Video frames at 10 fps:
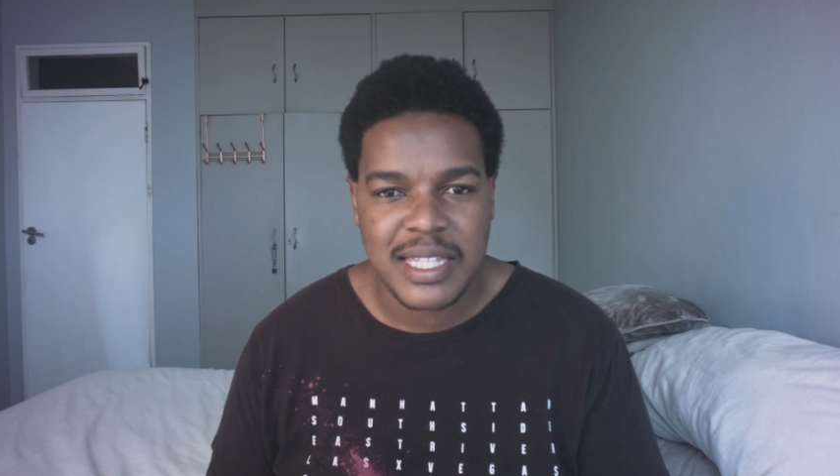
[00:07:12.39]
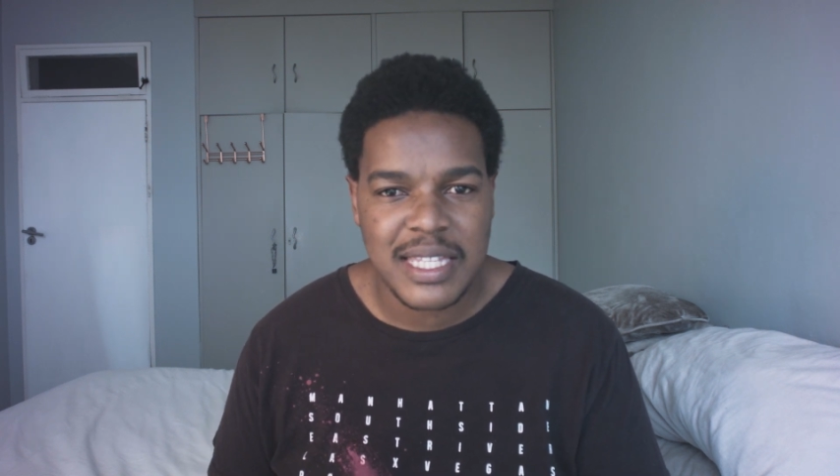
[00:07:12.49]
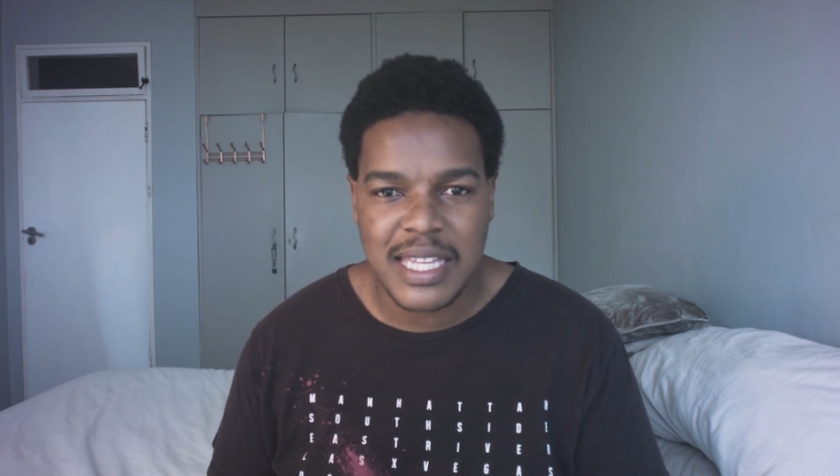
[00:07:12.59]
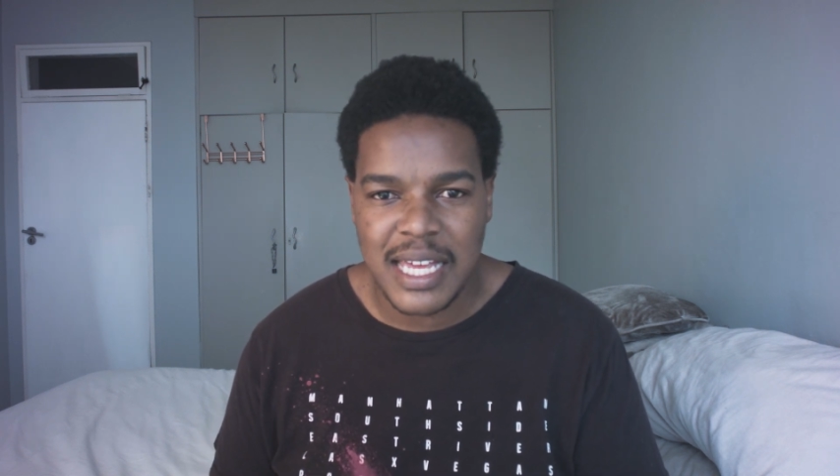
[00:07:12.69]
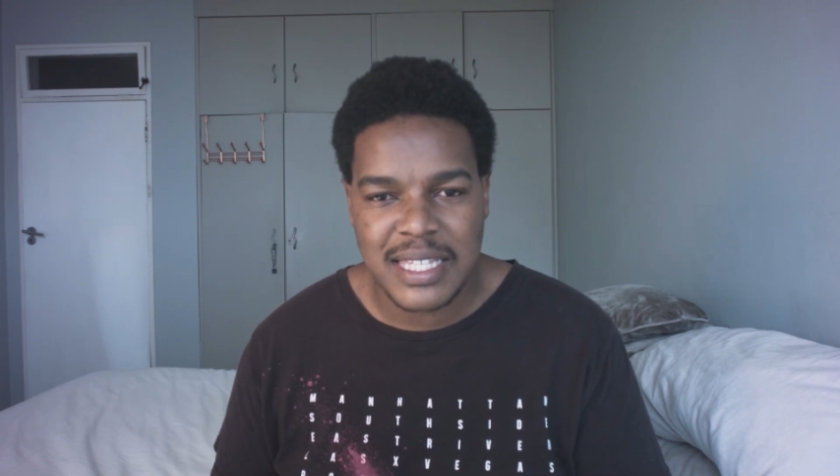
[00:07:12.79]

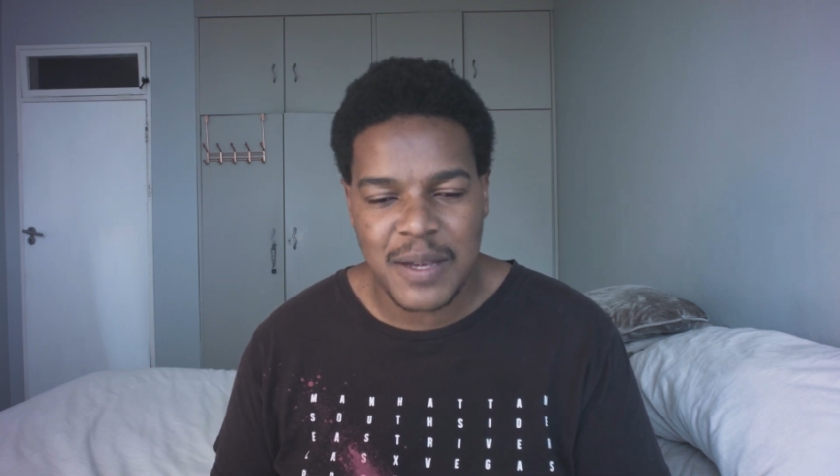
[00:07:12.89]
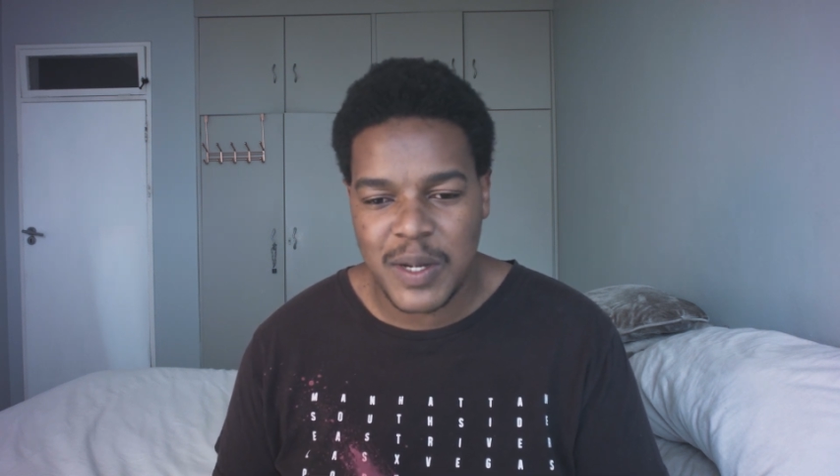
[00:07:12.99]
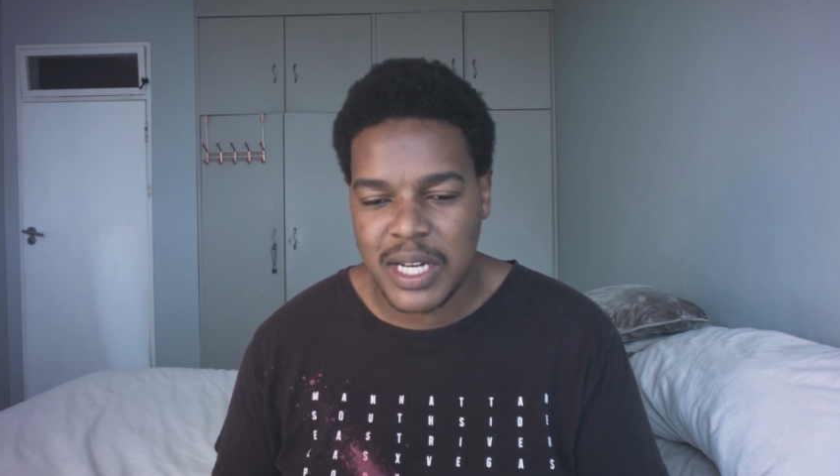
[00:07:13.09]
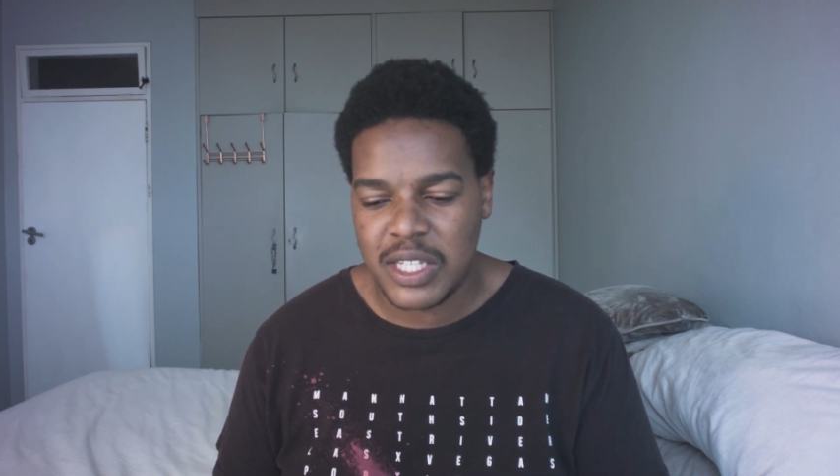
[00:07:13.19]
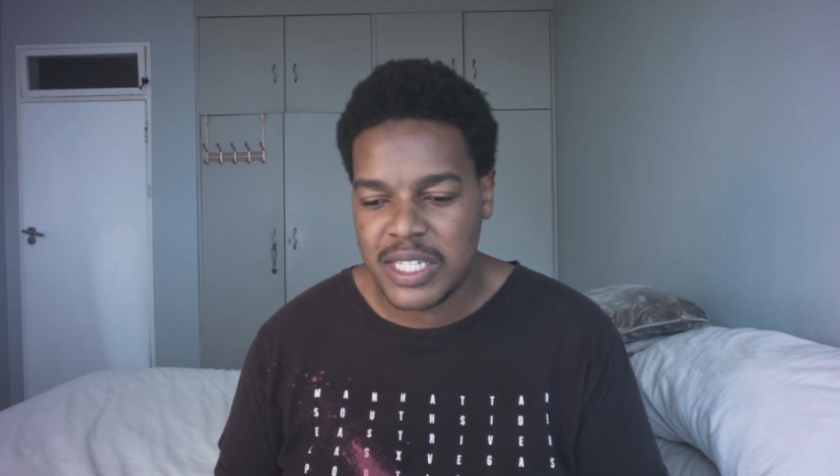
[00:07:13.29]
days I'm
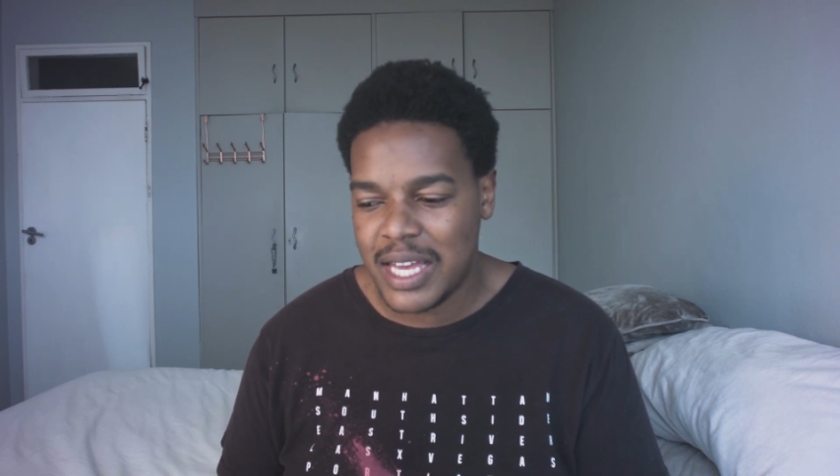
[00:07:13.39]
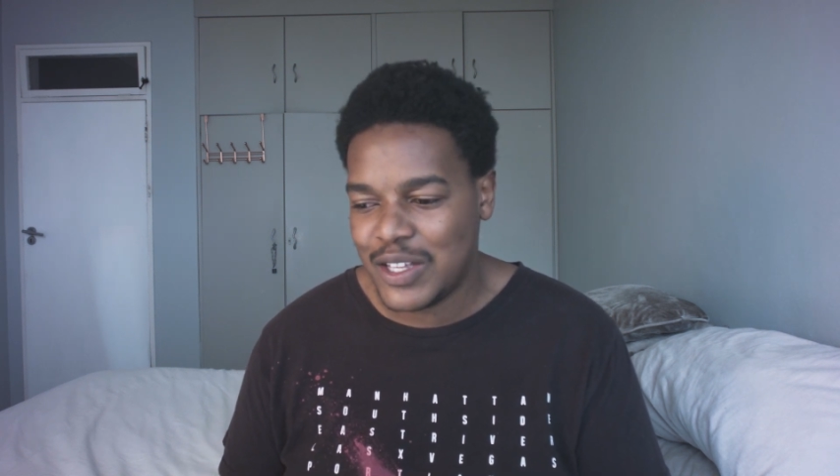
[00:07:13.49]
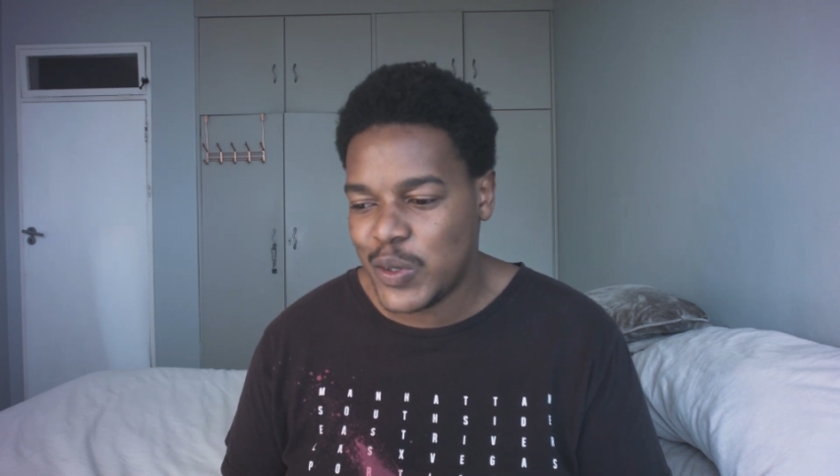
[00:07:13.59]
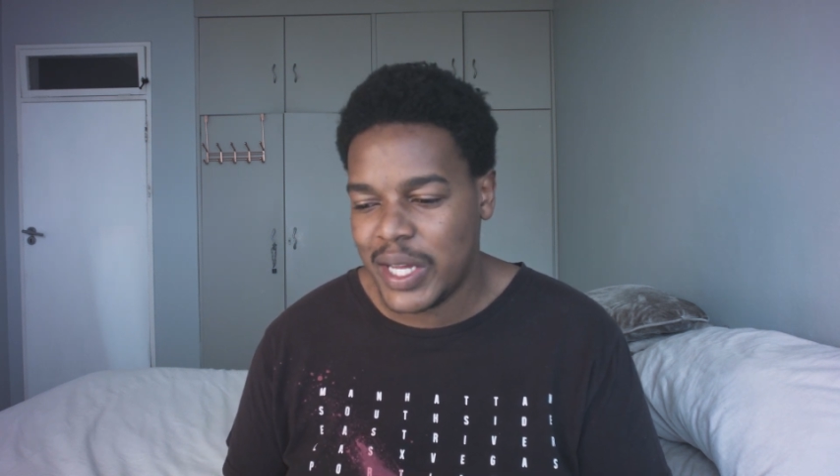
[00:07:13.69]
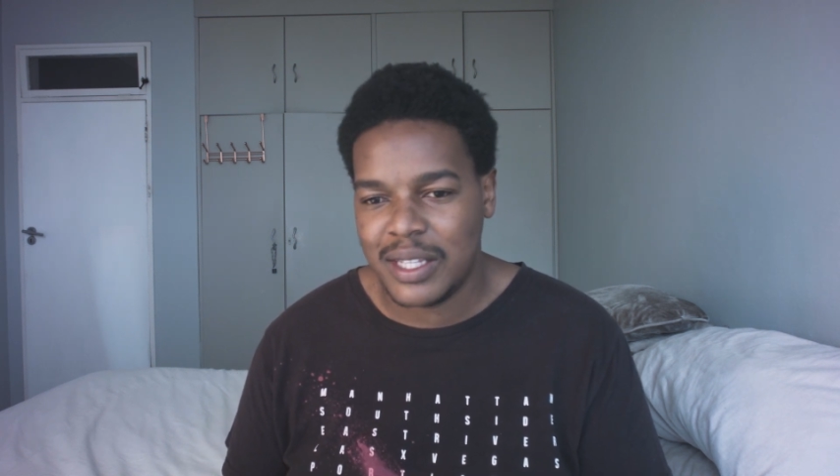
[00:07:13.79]
going to take
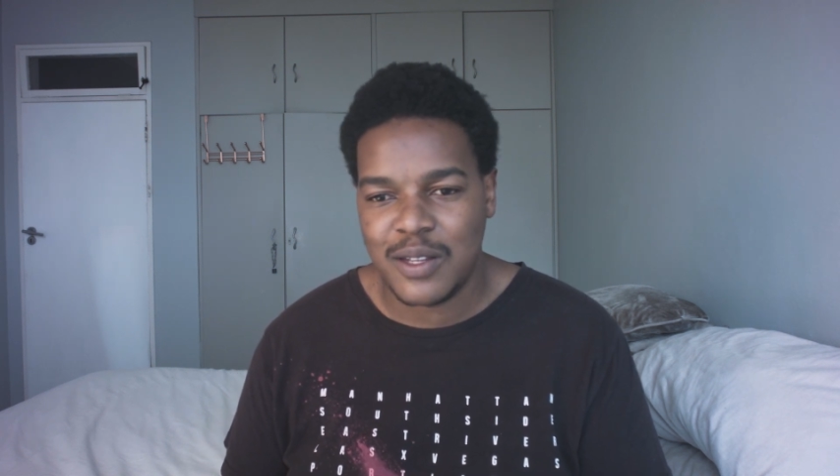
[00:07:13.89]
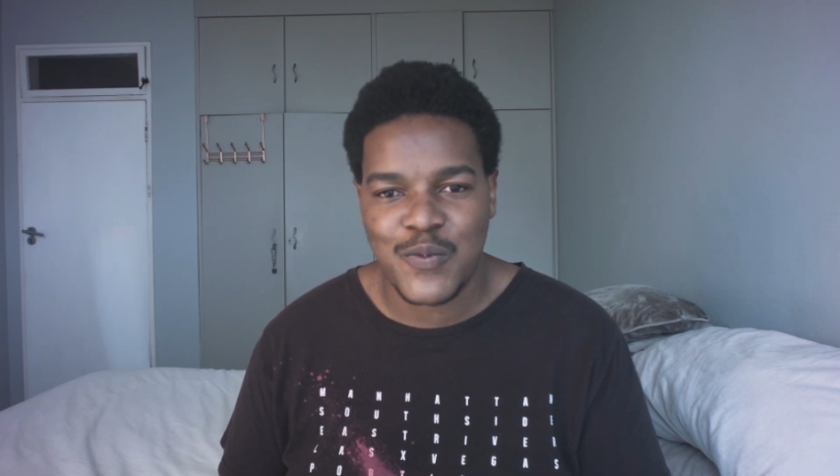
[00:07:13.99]
to edit the